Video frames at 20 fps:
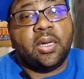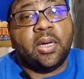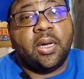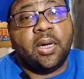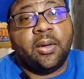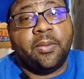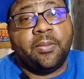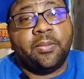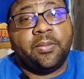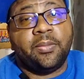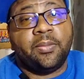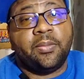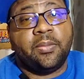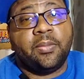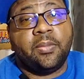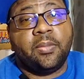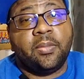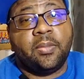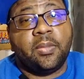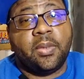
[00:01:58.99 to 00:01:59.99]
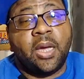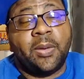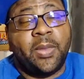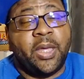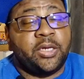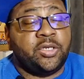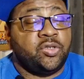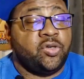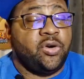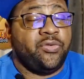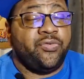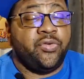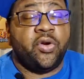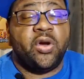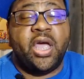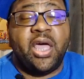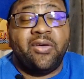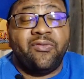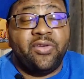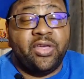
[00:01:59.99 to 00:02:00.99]
I'm not sure if
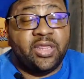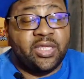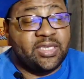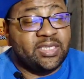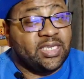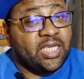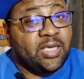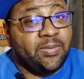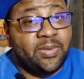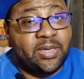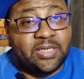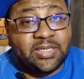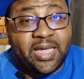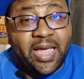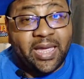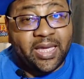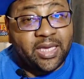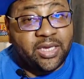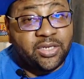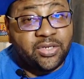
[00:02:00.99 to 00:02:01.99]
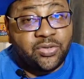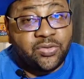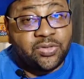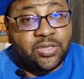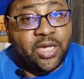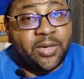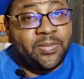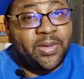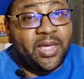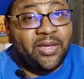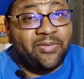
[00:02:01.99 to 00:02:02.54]
you're having the same exact issues I'm